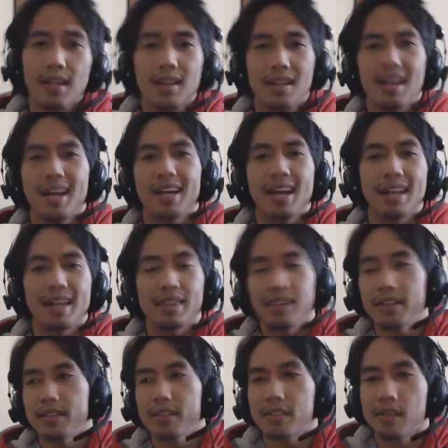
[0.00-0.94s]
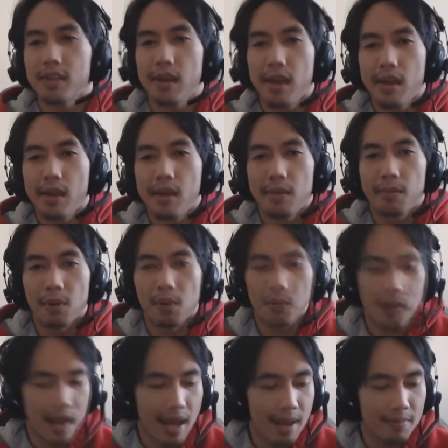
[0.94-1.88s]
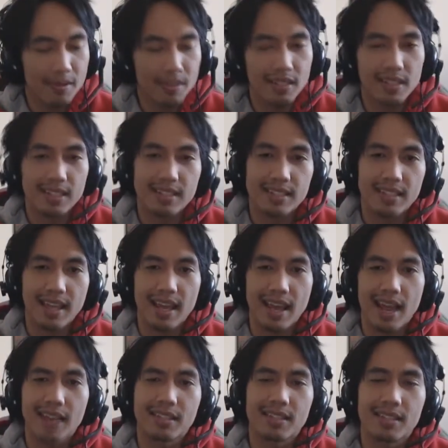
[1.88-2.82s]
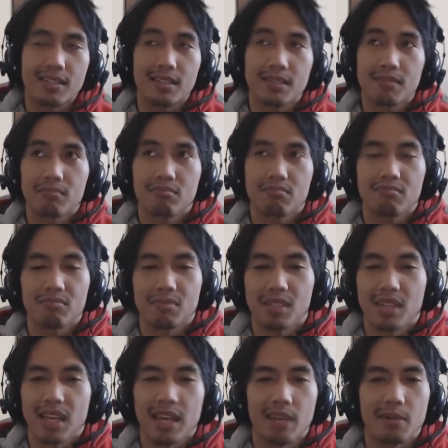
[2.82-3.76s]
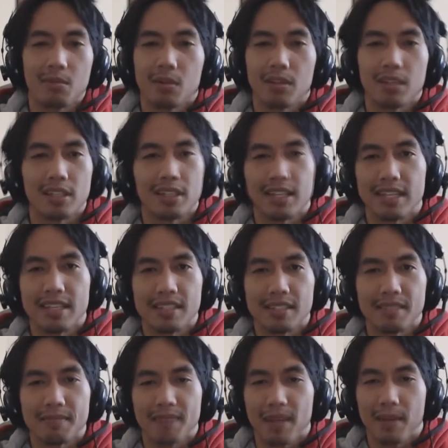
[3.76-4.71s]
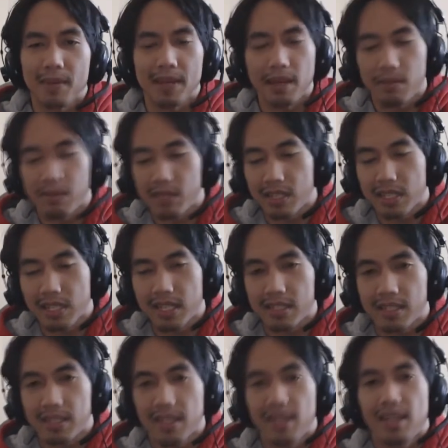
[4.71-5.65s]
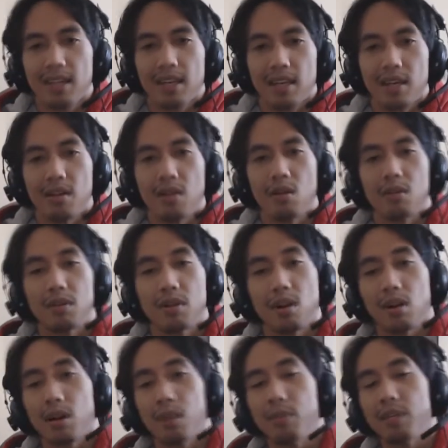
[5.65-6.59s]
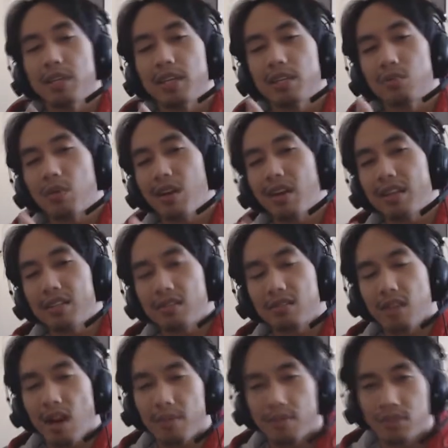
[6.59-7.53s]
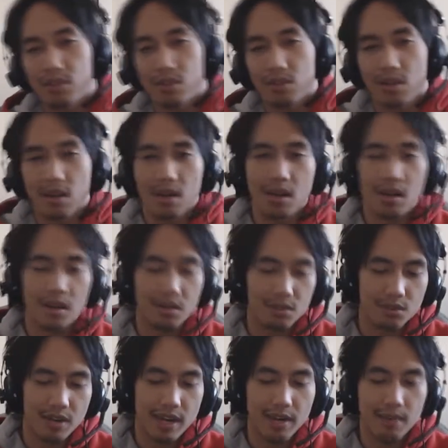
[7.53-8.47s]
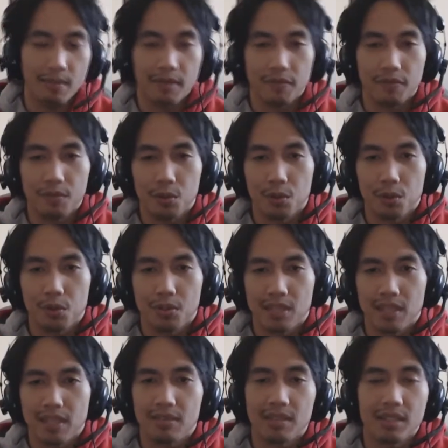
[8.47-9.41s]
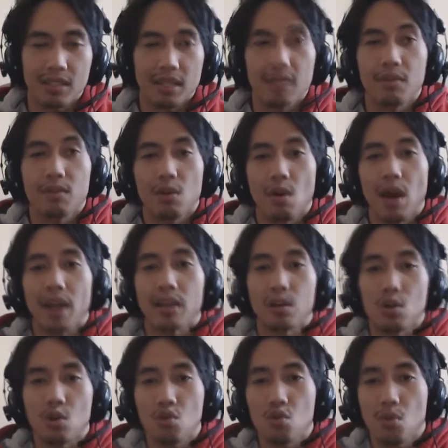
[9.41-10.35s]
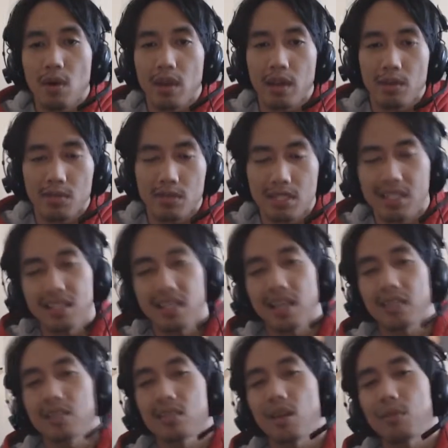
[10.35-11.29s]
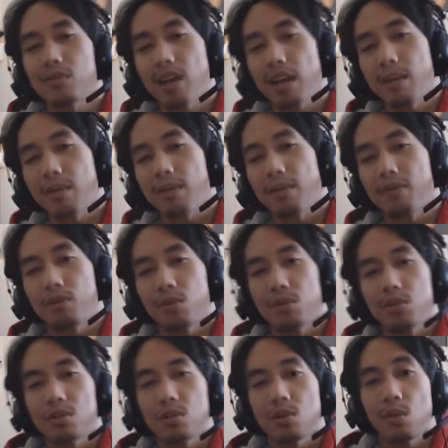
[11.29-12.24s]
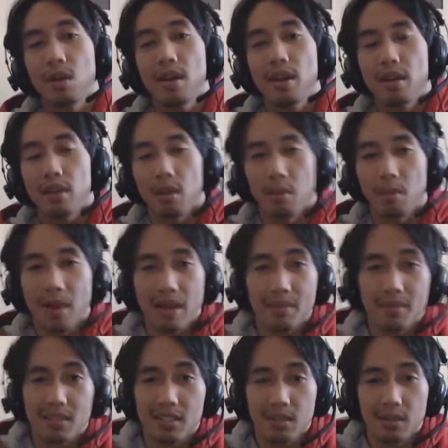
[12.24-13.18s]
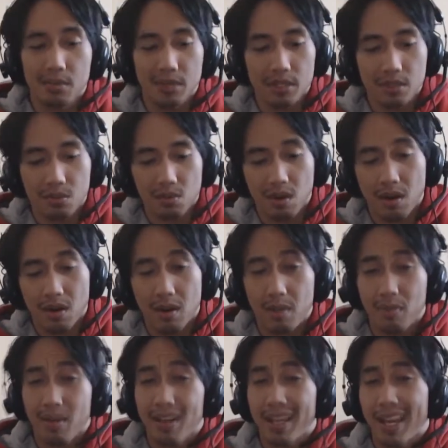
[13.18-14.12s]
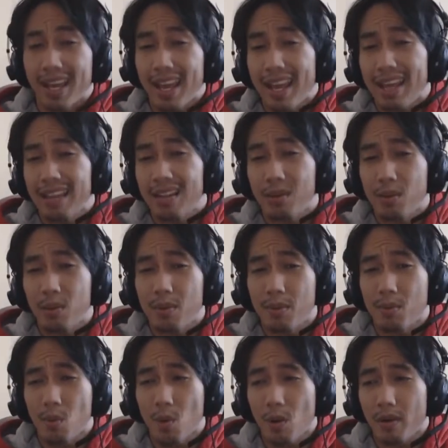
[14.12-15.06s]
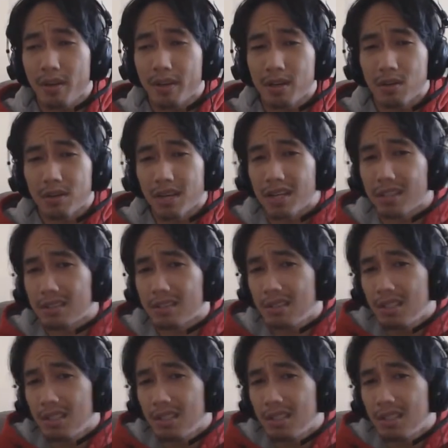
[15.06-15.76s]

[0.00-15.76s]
I got this. But what happened is that I just became really lazy. I became really lazy. There are a couple days where I stopped tracking my food because even though I knew what I was eating, I stopped tracking my food. So there might have been some places where I probably ate a little bit more. Kind of